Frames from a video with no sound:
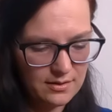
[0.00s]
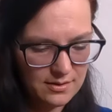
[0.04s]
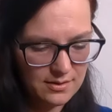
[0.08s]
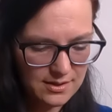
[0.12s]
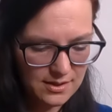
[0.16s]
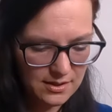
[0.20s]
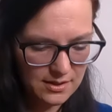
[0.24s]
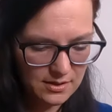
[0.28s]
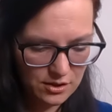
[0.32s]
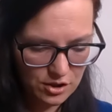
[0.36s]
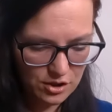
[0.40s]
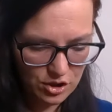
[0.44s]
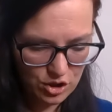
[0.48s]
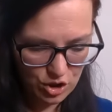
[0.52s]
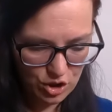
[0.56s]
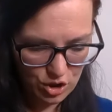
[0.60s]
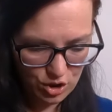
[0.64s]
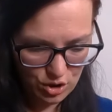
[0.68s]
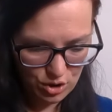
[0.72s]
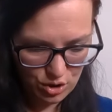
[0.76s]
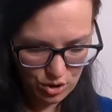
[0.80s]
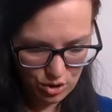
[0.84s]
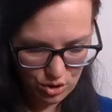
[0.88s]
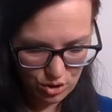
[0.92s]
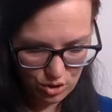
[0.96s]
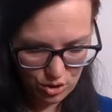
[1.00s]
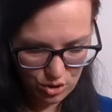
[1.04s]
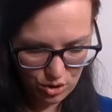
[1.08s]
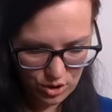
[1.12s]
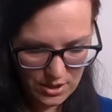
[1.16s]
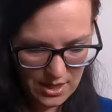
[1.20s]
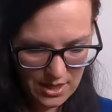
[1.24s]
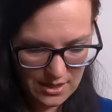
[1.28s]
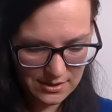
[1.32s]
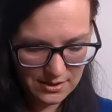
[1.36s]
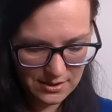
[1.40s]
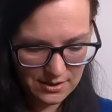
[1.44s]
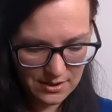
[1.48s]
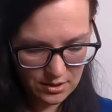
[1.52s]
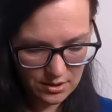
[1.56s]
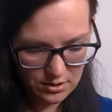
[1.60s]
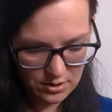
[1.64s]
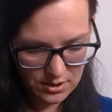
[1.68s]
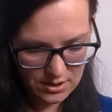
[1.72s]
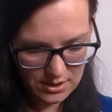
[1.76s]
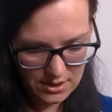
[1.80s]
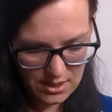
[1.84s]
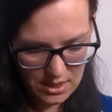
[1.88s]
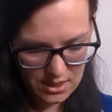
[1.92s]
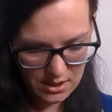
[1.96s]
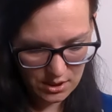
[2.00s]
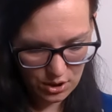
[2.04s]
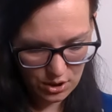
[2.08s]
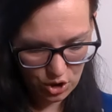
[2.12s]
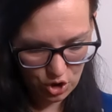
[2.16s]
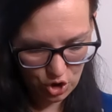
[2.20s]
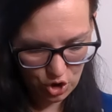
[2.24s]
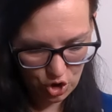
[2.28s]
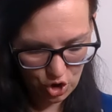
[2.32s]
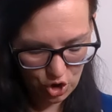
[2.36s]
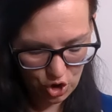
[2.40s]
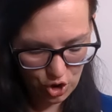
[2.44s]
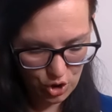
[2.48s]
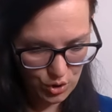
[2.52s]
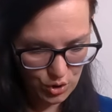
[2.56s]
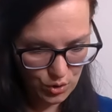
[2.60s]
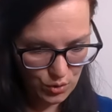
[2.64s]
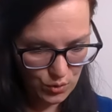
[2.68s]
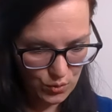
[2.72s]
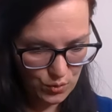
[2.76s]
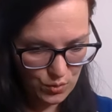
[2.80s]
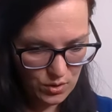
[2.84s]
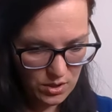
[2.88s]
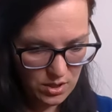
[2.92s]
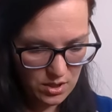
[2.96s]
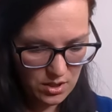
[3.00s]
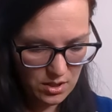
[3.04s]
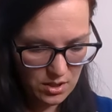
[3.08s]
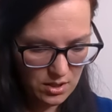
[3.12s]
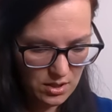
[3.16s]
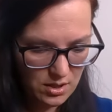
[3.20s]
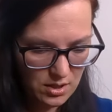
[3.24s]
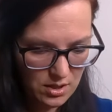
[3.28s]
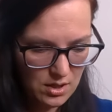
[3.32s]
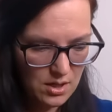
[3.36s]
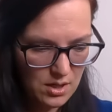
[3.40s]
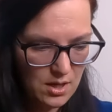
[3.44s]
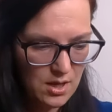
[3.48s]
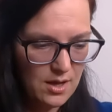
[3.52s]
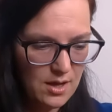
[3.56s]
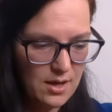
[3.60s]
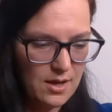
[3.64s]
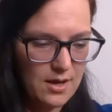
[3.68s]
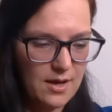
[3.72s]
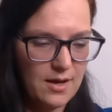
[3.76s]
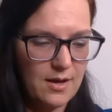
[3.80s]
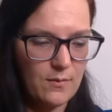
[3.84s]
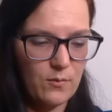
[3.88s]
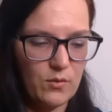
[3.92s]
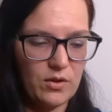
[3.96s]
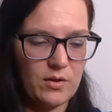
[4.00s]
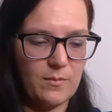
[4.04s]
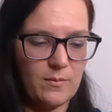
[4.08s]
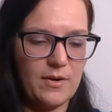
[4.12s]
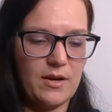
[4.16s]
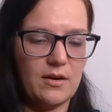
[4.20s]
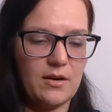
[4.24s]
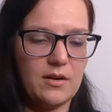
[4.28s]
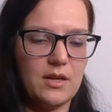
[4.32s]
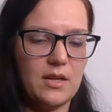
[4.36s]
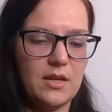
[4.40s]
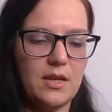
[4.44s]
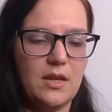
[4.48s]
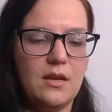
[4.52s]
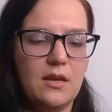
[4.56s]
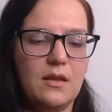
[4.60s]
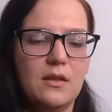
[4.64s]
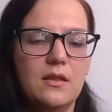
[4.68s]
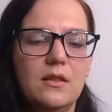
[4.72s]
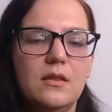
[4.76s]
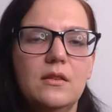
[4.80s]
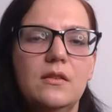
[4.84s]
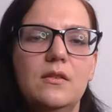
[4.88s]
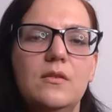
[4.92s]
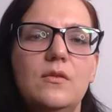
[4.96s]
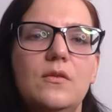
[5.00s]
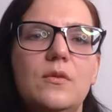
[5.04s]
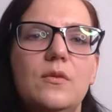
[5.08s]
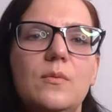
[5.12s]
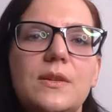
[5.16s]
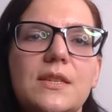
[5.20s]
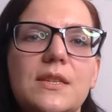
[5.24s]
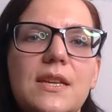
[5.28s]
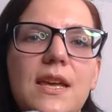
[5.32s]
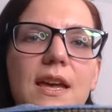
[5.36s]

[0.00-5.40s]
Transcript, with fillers: they're size two. Yes, they're size two. Um, with American Eagle, you always